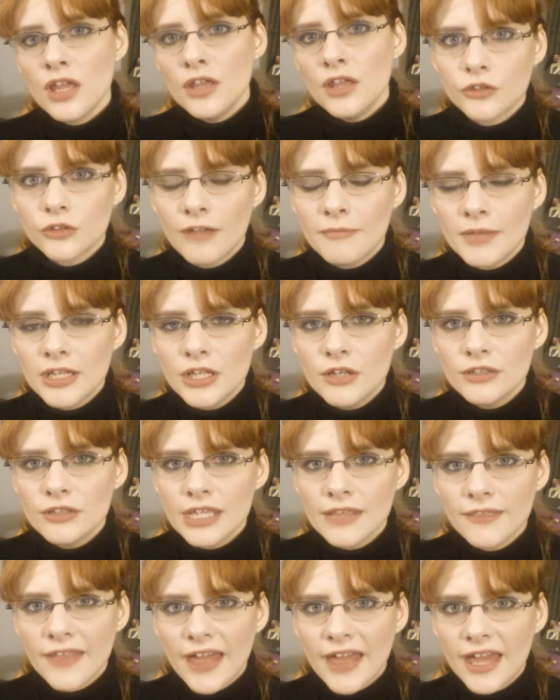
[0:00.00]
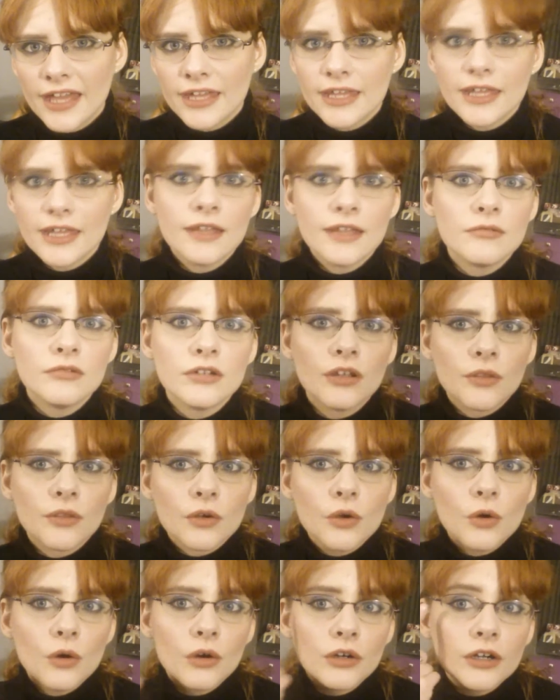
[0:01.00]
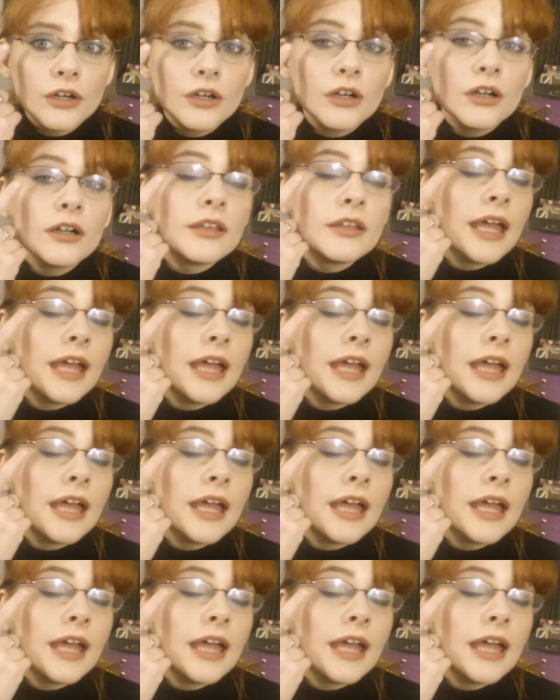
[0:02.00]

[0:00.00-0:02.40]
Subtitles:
So I've been using that in the corner,